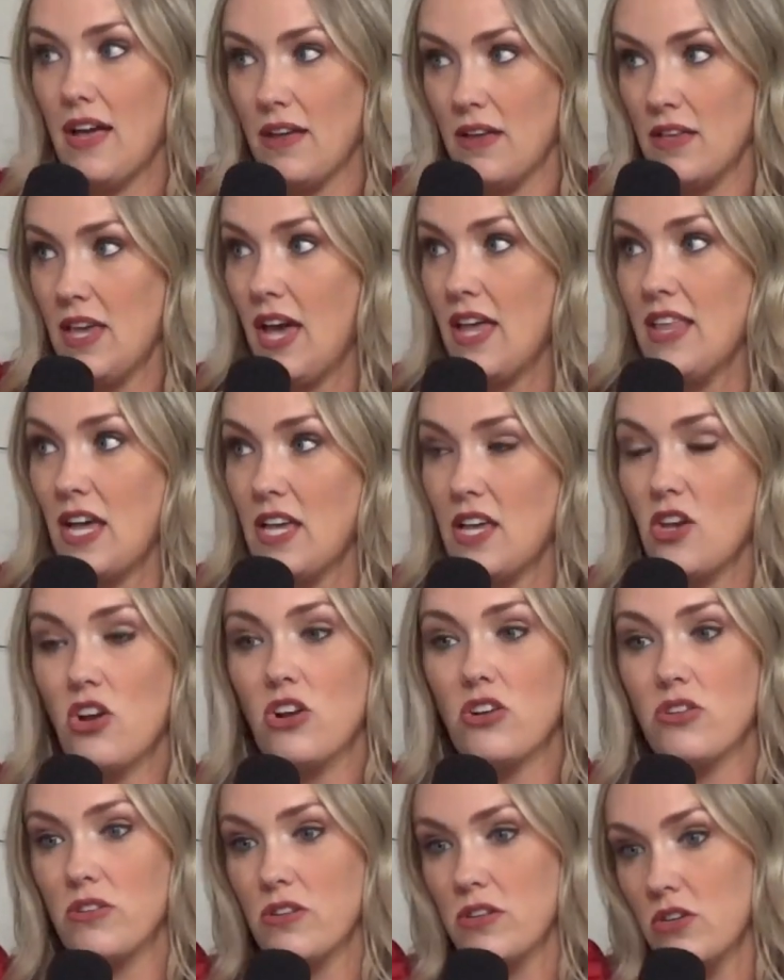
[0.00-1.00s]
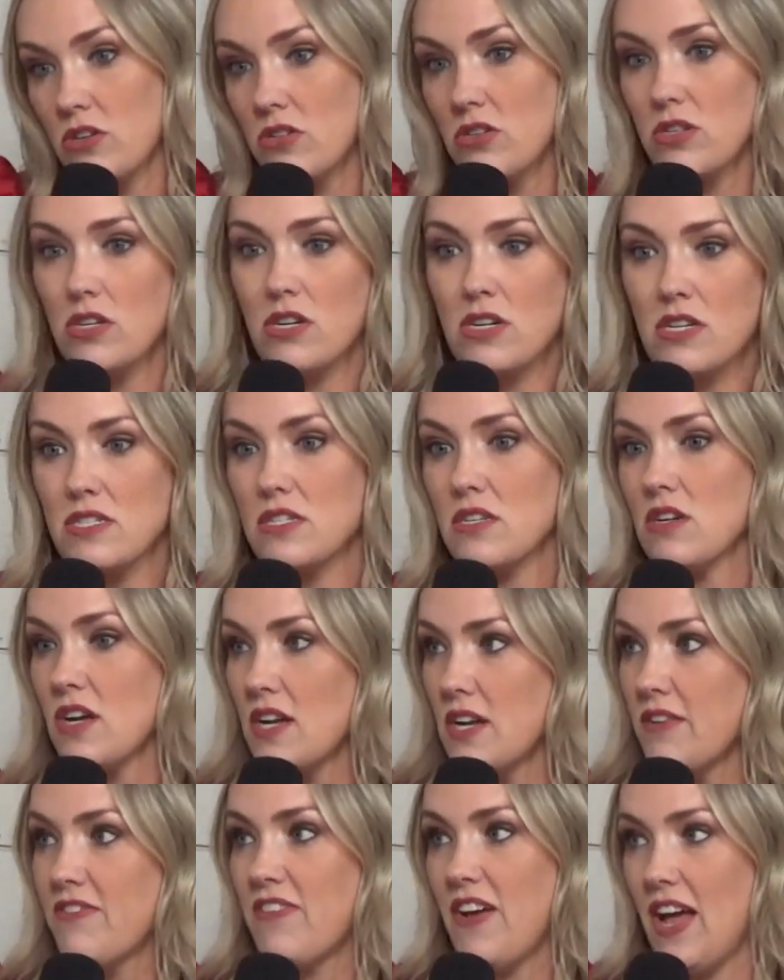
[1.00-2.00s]
like your looks are going
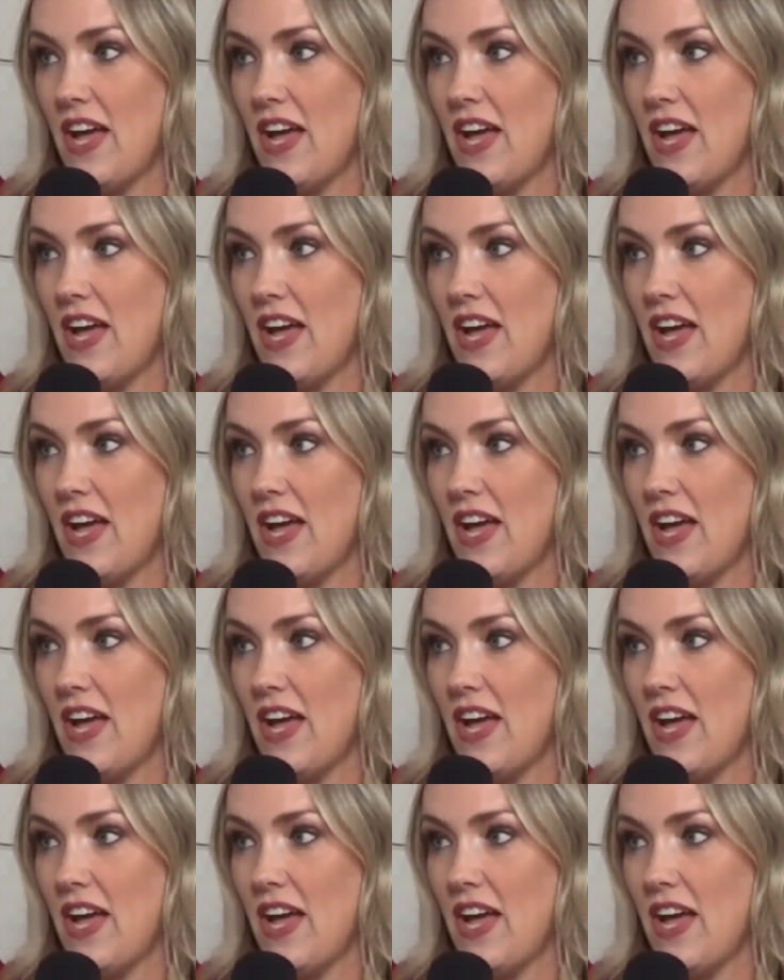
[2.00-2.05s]
to fade.